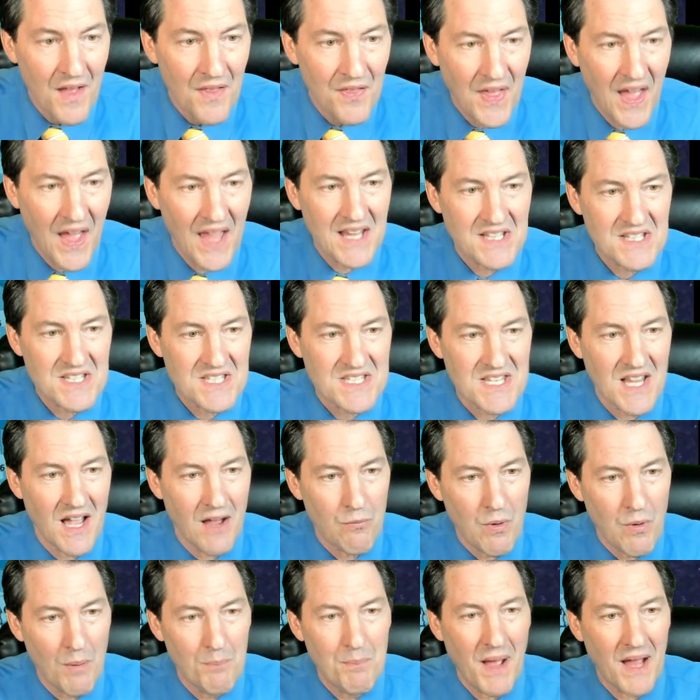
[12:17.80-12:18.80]
Thanks,
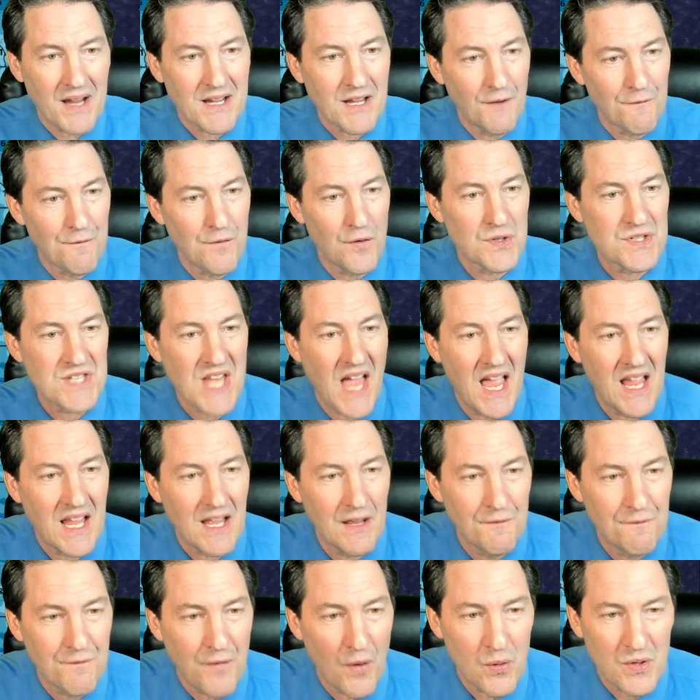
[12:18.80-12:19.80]
Rebecca, for
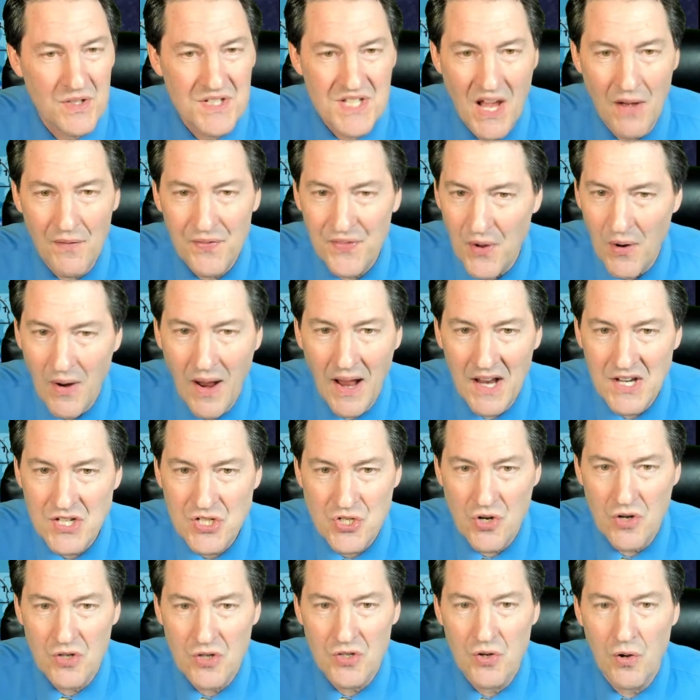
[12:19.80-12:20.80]
tagging folks out there. I
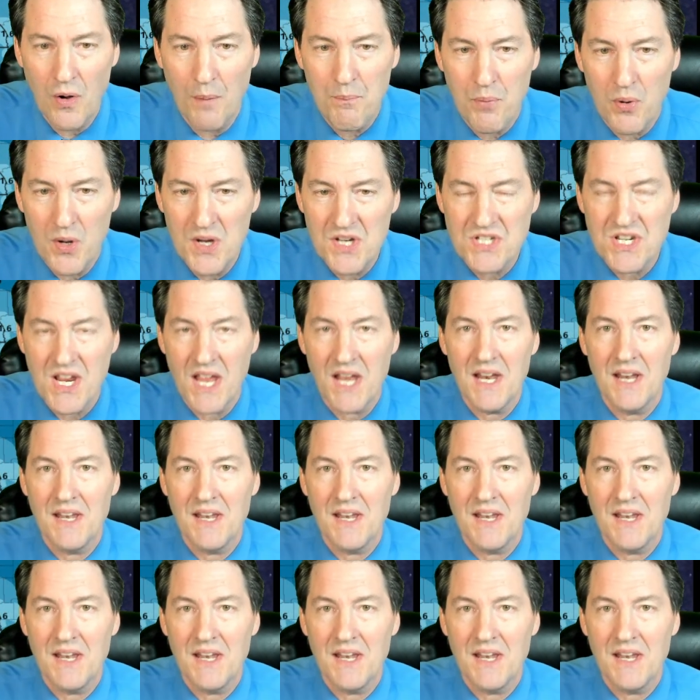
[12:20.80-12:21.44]
sure do appreciate